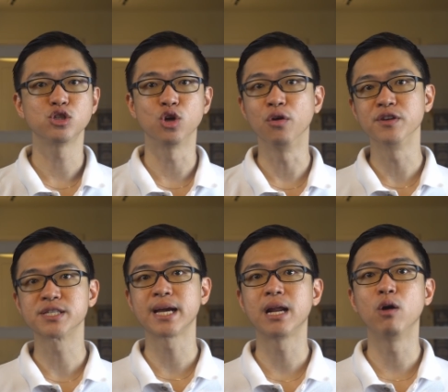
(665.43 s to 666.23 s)
So if you
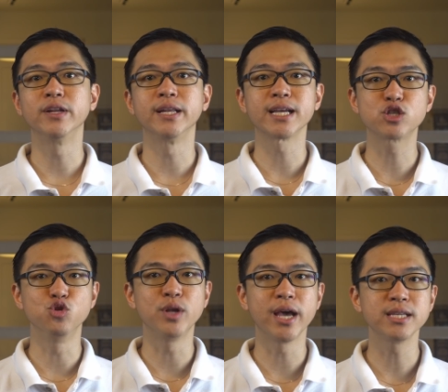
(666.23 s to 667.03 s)
sign up over the next
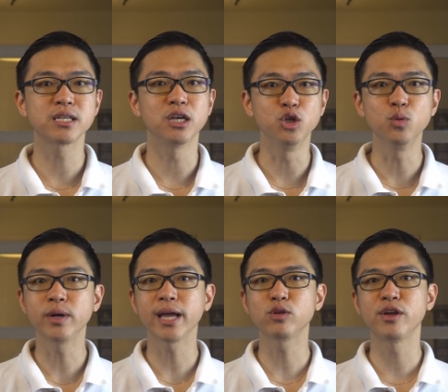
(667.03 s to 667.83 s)
2 days, you will
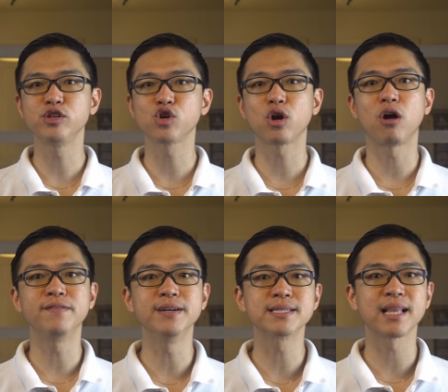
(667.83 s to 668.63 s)
get to enjoy
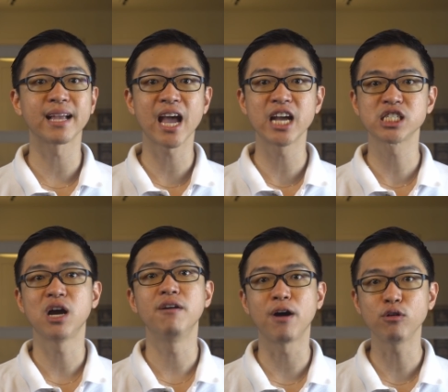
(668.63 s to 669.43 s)
offers like cash
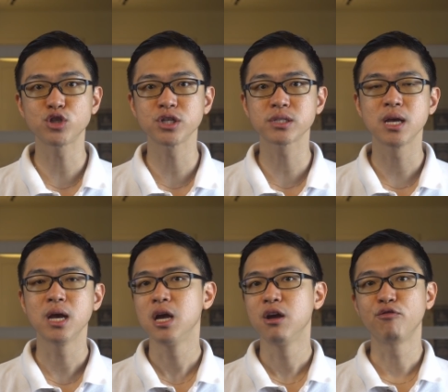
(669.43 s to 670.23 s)
vouchers,
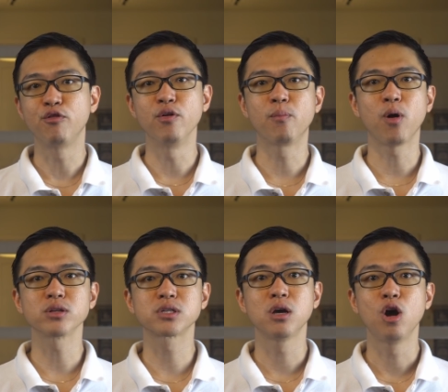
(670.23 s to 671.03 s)
free
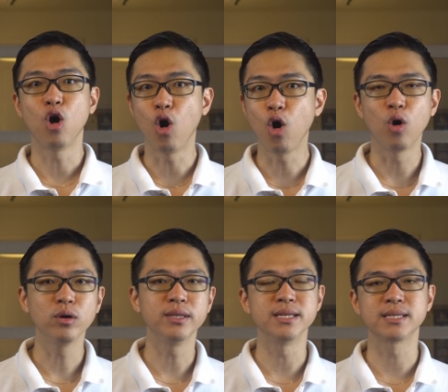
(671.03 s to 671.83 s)
reports, or
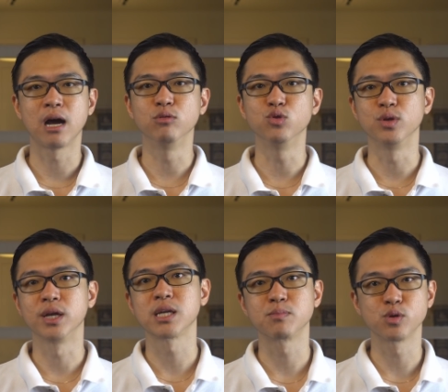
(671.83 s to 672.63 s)
discount to their
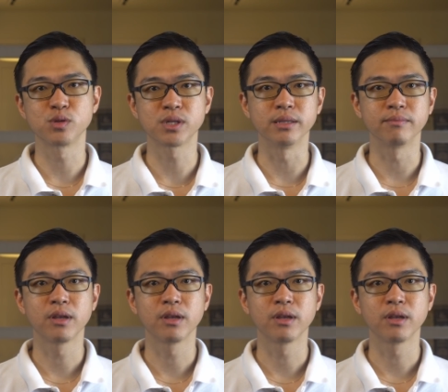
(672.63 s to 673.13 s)
subscription.